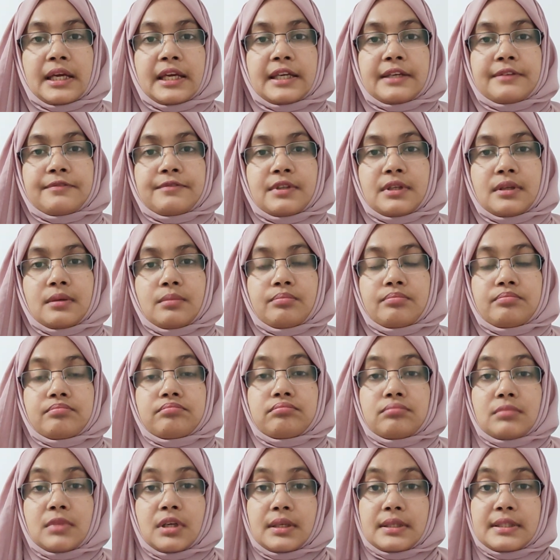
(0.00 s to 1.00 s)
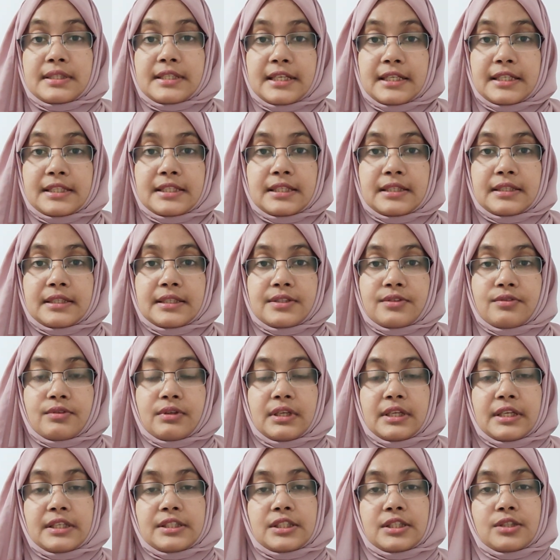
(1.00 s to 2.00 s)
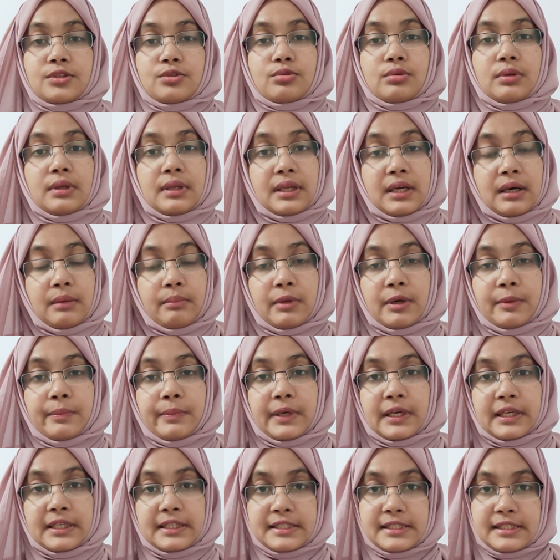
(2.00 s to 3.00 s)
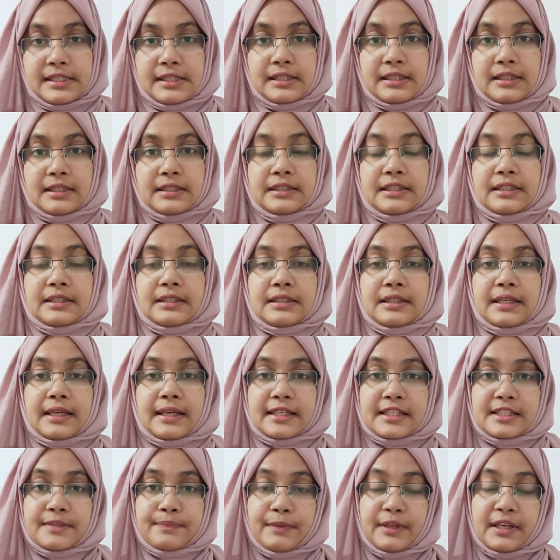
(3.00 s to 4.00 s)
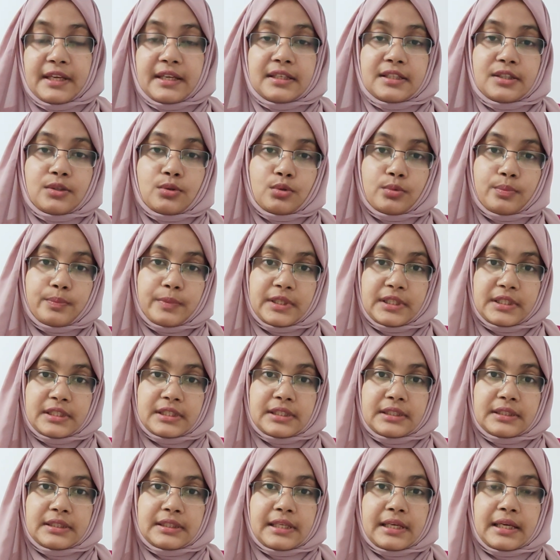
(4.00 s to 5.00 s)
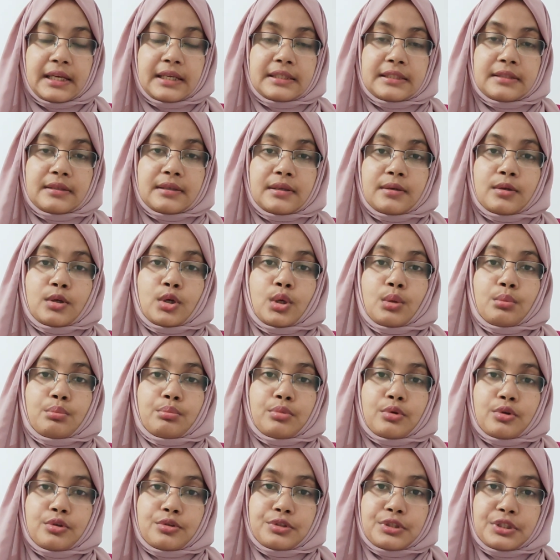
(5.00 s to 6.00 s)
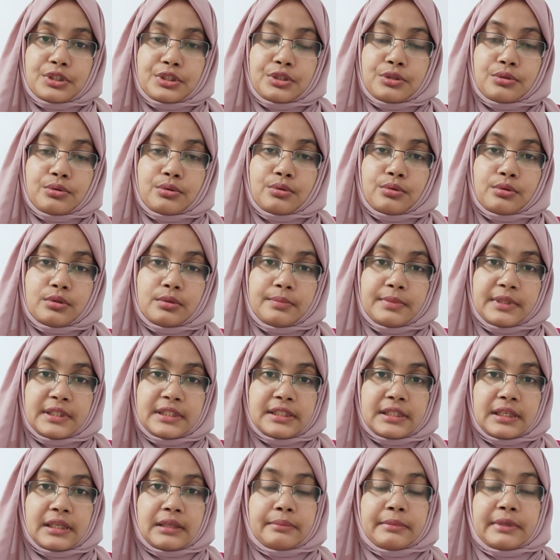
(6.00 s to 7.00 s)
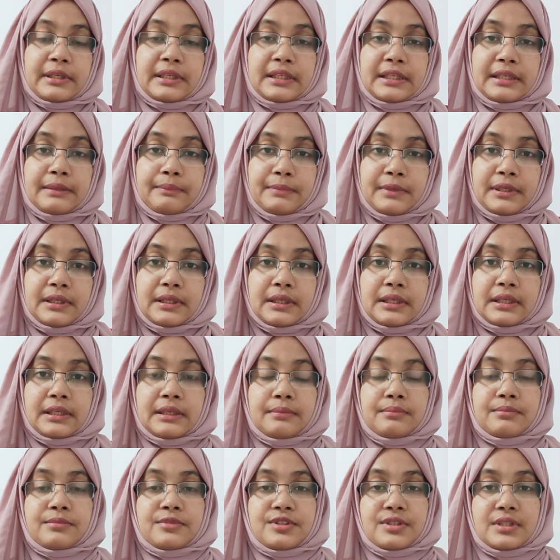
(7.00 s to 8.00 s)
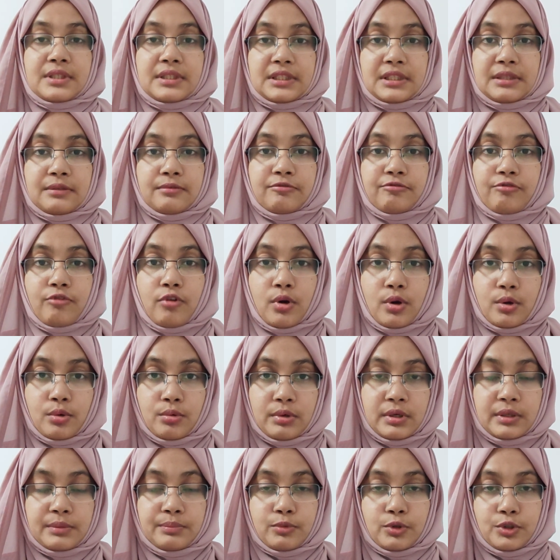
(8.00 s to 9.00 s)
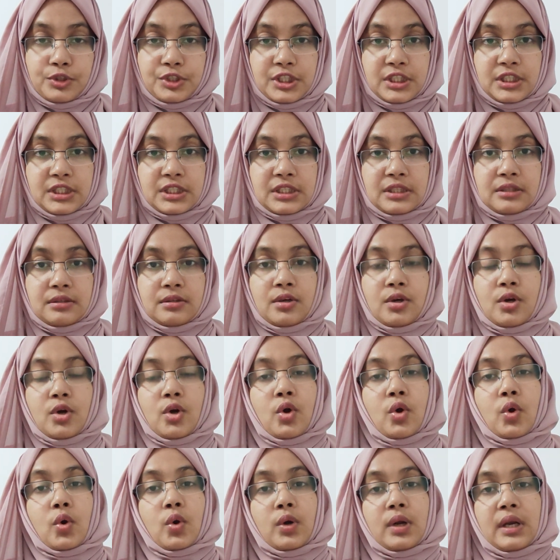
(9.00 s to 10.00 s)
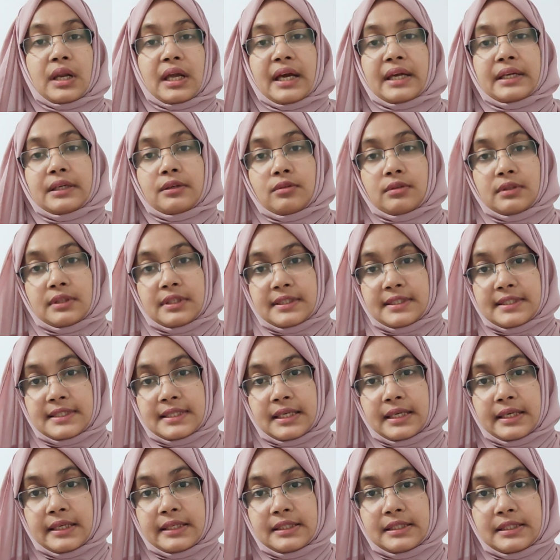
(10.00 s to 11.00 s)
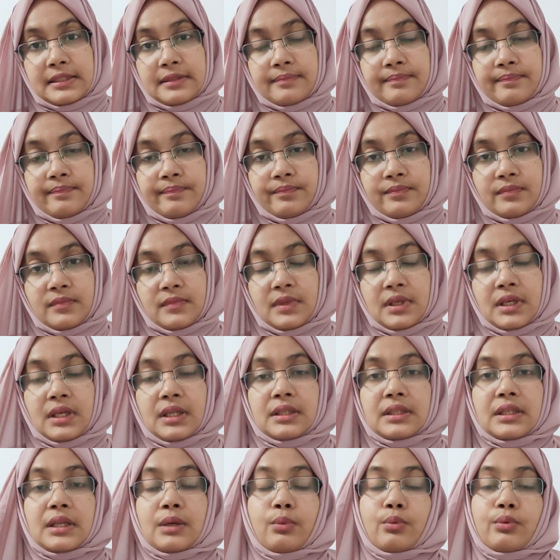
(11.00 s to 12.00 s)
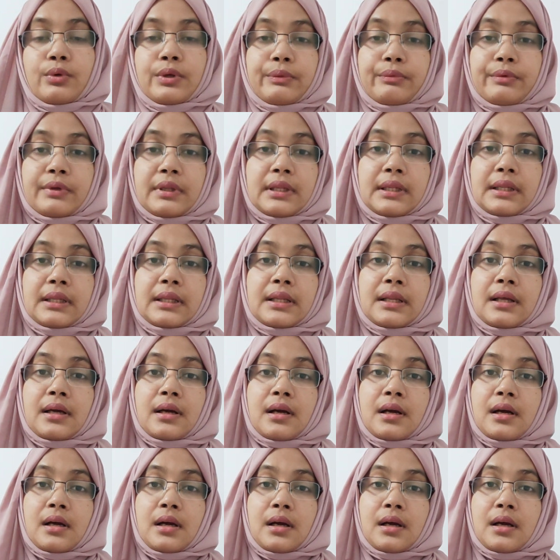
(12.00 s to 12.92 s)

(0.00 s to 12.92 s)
If the station is related to lumbar puncture, then explain your patient that the procedure will be done by keeping him sitting forward position or lying on the side. We will